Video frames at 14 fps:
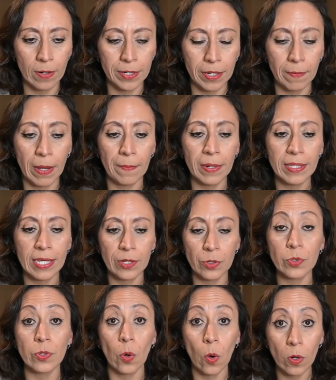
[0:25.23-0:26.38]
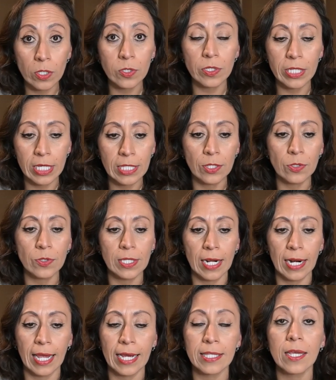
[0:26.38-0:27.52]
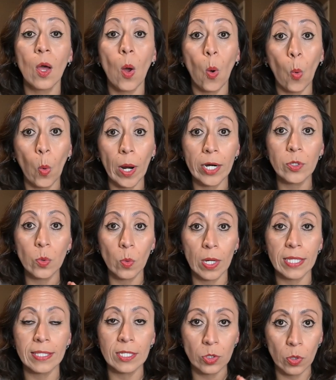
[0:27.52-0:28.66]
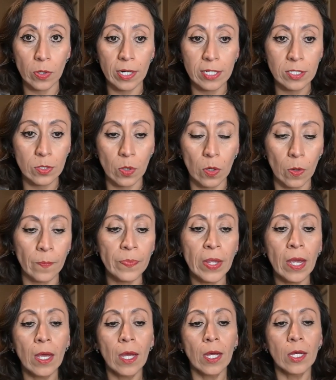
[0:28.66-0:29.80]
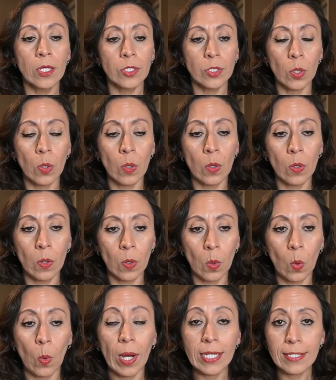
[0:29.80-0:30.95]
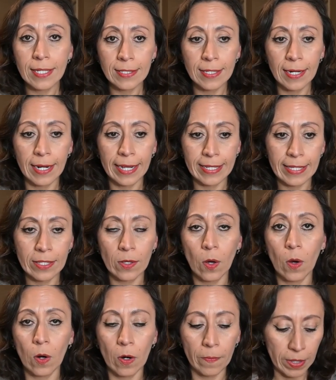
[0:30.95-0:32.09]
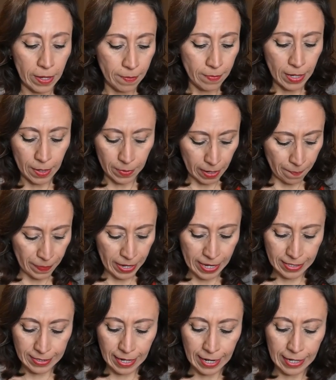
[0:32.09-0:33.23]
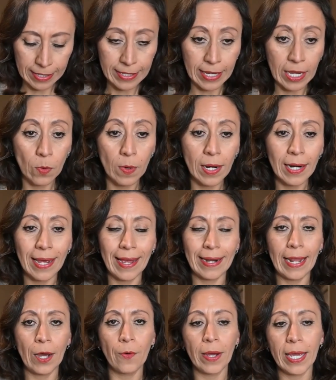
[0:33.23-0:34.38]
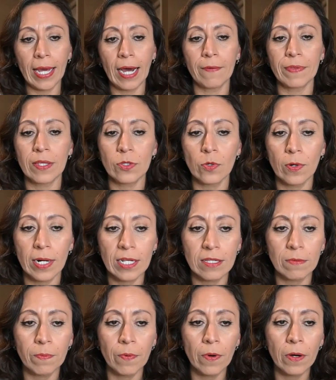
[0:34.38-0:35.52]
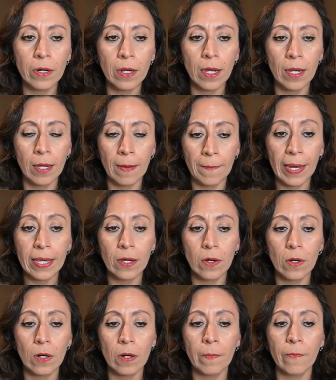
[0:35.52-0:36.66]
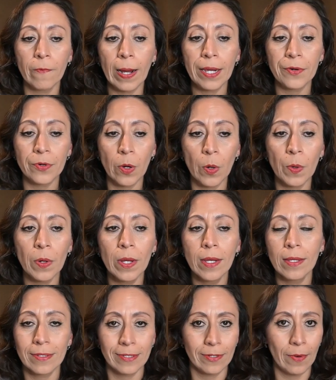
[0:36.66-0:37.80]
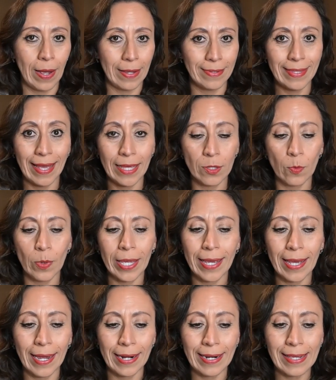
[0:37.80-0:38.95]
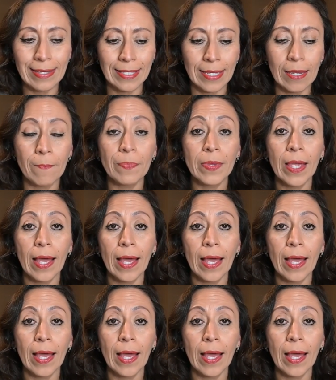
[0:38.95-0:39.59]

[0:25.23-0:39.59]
Remember that you also need to select where you want the totals to go. So once I selected all of them, I'm going to press Alt Equal, and now I have the totals by column, by row, so that quick and easy,